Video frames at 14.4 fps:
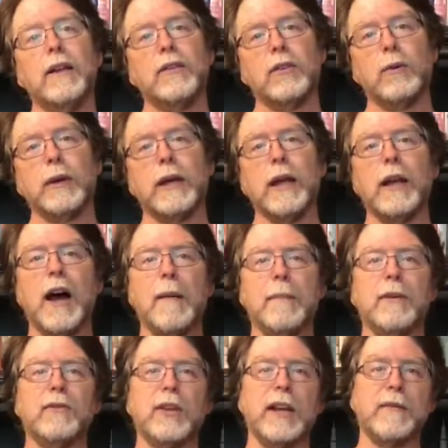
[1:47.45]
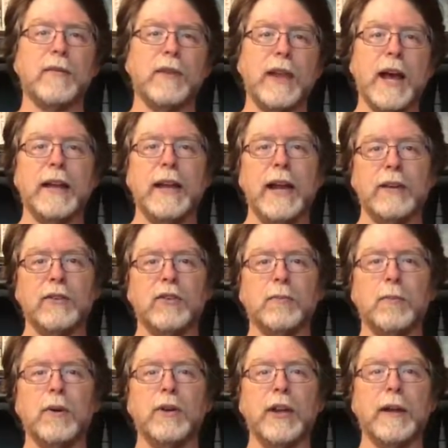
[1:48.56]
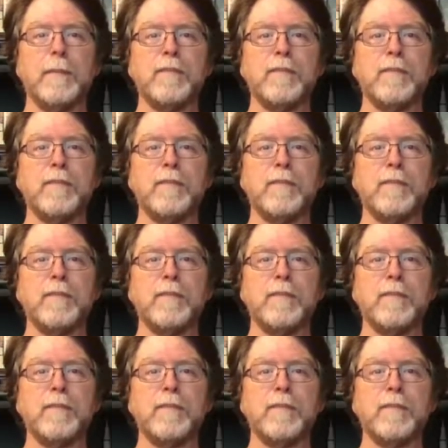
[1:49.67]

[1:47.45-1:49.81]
so it can compensate for that as it's printing.